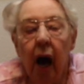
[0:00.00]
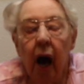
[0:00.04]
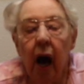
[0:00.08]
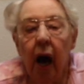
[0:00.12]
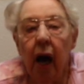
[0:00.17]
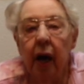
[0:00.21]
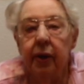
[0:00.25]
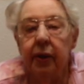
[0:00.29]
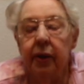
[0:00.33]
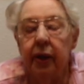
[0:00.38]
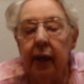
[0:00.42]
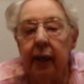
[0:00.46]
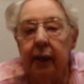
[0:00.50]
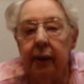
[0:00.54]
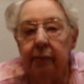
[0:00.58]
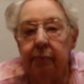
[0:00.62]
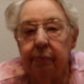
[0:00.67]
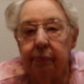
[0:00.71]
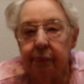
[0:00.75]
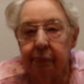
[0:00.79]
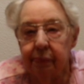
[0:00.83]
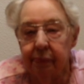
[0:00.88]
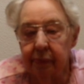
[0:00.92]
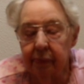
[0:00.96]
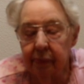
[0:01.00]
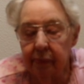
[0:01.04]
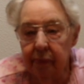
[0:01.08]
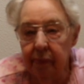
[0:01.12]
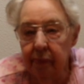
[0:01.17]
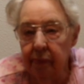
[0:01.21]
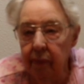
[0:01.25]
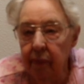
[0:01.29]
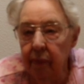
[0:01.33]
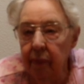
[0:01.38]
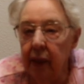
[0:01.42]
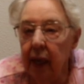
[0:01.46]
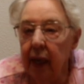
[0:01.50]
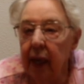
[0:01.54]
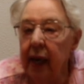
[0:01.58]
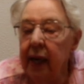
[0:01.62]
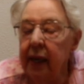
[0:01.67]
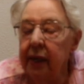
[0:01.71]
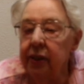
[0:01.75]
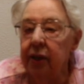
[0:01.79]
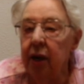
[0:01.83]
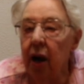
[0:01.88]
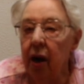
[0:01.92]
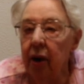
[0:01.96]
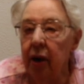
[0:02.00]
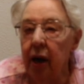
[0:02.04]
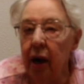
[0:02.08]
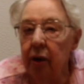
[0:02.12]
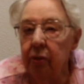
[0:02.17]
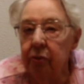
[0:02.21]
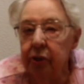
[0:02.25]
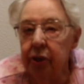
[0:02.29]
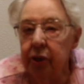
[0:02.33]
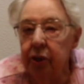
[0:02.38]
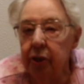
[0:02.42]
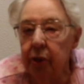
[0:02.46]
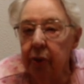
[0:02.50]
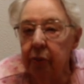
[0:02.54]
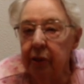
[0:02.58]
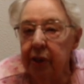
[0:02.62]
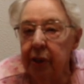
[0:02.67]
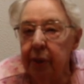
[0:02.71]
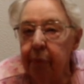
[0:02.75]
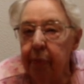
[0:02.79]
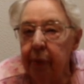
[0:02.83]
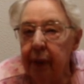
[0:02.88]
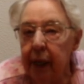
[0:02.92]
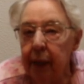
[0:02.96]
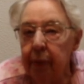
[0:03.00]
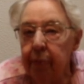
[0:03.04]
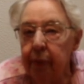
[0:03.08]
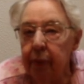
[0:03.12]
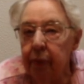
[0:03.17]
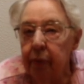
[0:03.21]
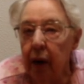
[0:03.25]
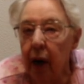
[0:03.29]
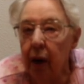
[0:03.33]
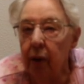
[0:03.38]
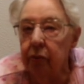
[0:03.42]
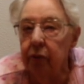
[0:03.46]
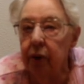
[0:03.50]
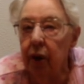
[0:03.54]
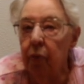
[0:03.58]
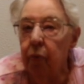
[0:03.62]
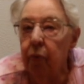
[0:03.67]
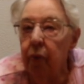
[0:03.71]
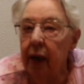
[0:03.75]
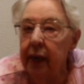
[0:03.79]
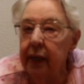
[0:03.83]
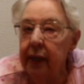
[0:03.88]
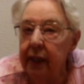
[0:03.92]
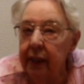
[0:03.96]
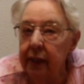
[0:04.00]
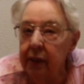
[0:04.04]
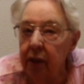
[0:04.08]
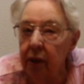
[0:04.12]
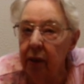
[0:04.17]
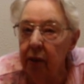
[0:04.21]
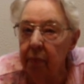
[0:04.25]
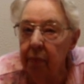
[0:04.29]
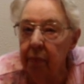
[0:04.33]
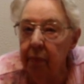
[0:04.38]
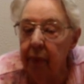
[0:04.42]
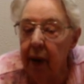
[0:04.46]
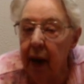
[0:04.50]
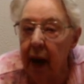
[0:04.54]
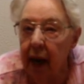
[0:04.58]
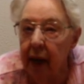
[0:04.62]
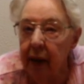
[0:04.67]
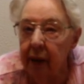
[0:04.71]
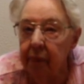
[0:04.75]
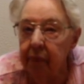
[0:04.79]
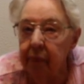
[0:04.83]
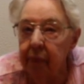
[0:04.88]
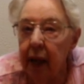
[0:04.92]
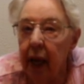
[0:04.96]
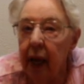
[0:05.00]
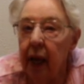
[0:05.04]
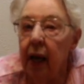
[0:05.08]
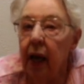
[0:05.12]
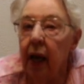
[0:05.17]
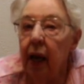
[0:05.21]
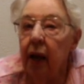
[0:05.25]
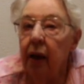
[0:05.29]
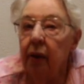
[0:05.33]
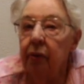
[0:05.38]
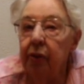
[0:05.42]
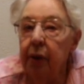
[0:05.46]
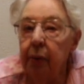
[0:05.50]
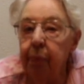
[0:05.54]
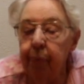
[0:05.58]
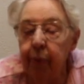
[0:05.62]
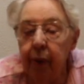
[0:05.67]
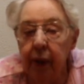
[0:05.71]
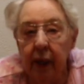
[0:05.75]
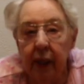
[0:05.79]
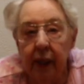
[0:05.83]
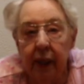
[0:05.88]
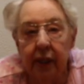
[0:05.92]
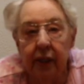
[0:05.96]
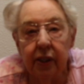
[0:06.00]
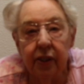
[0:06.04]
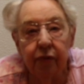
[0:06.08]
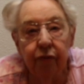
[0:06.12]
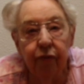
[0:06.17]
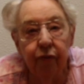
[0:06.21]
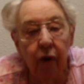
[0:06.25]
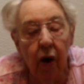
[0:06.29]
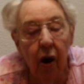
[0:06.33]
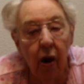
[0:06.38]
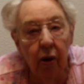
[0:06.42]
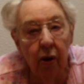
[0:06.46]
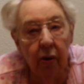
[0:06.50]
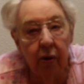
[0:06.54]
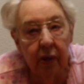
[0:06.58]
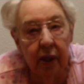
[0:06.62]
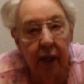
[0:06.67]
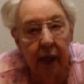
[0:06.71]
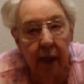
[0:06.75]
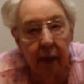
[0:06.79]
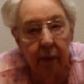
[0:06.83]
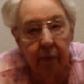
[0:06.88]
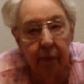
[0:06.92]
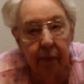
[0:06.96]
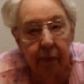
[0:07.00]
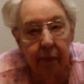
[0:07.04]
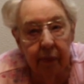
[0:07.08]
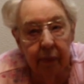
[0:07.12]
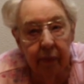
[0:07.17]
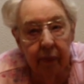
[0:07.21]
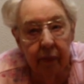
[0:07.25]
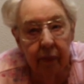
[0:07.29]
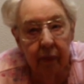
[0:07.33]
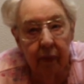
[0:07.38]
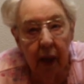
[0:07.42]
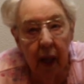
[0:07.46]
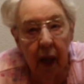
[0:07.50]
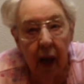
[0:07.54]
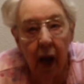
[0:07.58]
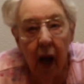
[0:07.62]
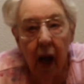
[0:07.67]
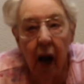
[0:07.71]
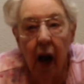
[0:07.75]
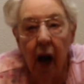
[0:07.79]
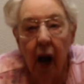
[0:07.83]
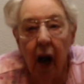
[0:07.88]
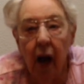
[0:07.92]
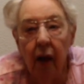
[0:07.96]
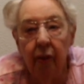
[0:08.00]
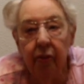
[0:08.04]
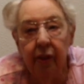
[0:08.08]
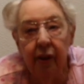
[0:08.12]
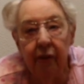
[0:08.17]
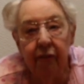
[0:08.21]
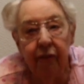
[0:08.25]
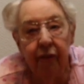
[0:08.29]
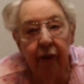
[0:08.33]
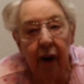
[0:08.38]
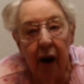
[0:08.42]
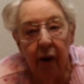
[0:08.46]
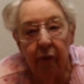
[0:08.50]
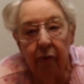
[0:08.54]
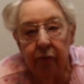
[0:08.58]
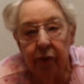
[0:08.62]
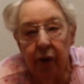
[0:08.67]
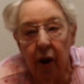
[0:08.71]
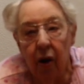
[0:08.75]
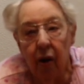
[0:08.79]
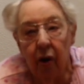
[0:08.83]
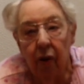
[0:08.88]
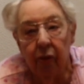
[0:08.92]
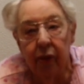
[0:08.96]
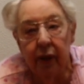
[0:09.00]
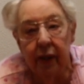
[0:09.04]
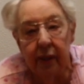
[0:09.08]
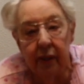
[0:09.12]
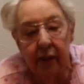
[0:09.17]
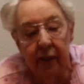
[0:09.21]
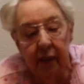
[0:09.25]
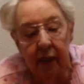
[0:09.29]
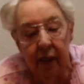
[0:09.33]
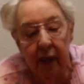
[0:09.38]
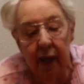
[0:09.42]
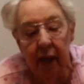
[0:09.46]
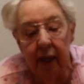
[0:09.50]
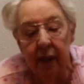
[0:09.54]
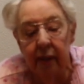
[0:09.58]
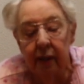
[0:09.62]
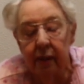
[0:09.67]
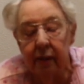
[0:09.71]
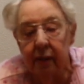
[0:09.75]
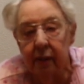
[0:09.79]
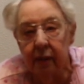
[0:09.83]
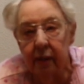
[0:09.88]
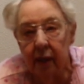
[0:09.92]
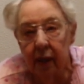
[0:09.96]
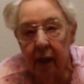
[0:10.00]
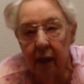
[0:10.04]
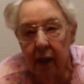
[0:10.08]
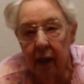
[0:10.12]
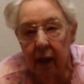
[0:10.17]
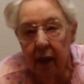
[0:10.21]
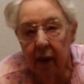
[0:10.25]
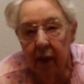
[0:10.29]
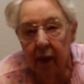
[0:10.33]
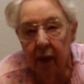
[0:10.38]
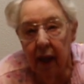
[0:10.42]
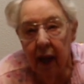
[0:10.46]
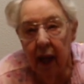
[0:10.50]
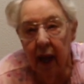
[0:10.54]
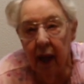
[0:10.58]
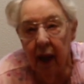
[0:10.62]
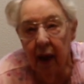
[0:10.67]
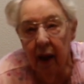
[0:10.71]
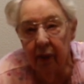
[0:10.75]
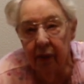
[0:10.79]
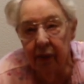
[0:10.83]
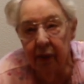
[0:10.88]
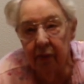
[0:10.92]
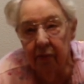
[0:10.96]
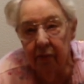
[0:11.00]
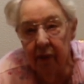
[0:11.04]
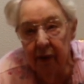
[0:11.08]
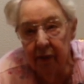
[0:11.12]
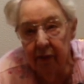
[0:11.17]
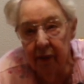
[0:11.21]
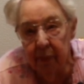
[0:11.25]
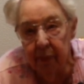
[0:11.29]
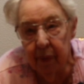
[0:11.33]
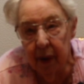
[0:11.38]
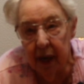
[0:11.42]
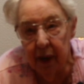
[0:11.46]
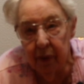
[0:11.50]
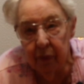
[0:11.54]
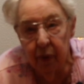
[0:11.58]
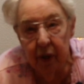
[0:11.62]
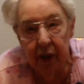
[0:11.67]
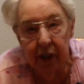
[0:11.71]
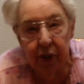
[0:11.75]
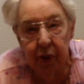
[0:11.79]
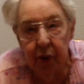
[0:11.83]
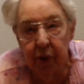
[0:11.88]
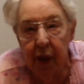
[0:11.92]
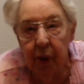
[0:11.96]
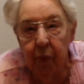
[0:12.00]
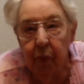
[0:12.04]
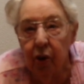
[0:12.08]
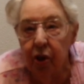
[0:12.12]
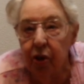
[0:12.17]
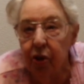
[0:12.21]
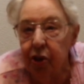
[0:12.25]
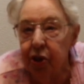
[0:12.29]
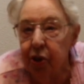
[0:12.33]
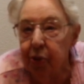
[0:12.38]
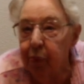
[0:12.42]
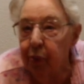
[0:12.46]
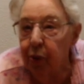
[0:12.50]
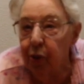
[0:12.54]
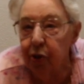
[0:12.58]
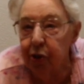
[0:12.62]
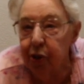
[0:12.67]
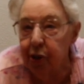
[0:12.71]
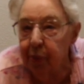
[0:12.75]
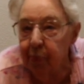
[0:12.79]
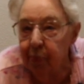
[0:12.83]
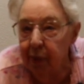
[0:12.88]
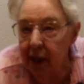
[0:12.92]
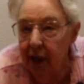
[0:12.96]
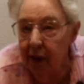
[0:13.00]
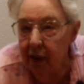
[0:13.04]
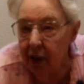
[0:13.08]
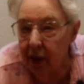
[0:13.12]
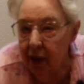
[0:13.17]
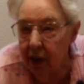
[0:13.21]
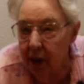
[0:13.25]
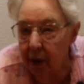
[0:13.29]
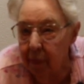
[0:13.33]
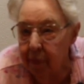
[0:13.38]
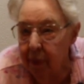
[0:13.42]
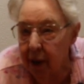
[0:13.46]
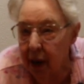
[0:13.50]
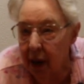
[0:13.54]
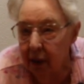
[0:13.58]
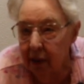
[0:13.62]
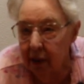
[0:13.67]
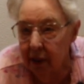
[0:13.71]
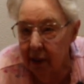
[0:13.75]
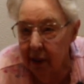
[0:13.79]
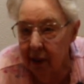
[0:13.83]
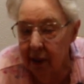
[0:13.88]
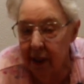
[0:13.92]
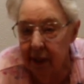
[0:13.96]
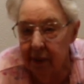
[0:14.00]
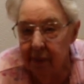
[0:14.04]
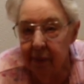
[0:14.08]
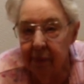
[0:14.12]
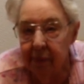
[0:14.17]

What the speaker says: And he'd gone out to do his paper route, and when he'd come back, the police followed him. And they found all these kids at the riverbed, which they weren't supposed to be there apparently.